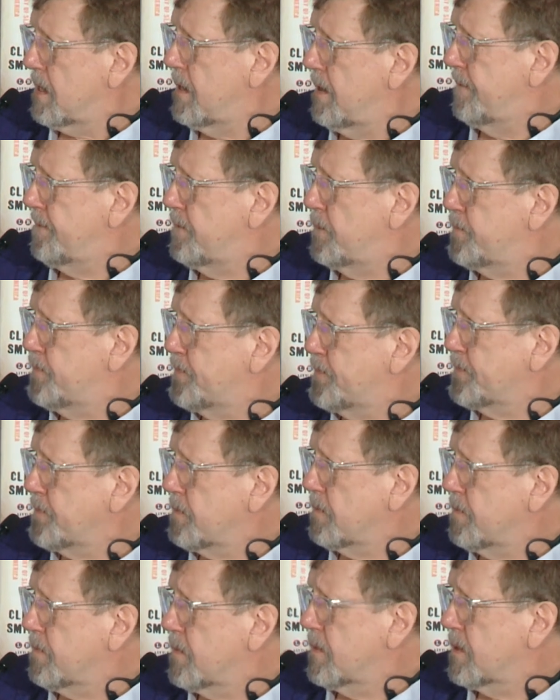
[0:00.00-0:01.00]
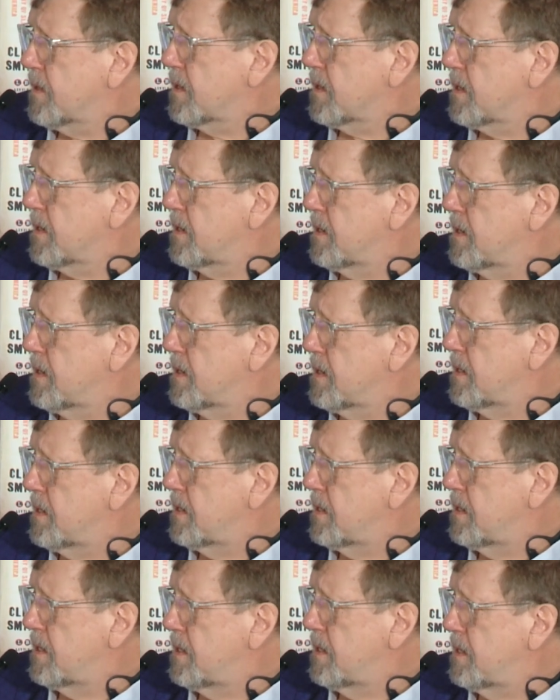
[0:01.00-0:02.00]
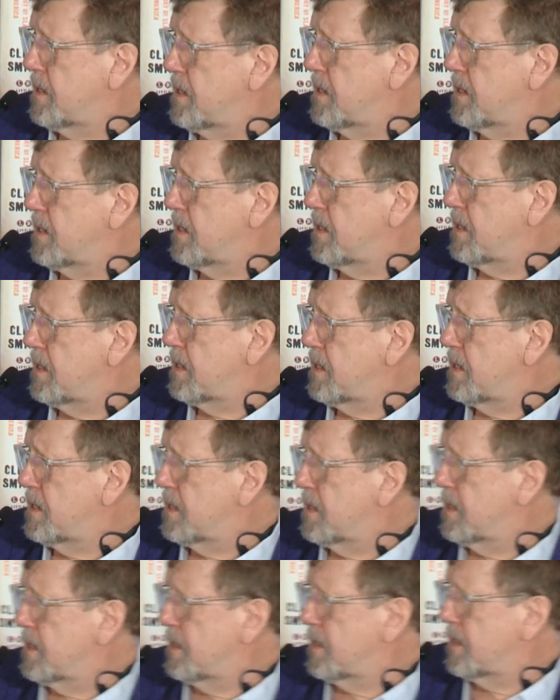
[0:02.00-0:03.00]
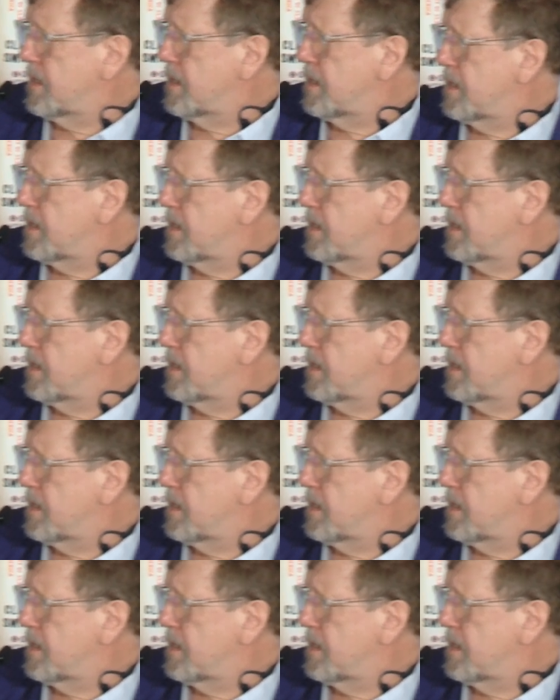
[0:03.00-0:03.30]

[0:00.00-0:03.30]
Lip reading: I always sort of understood theater to be a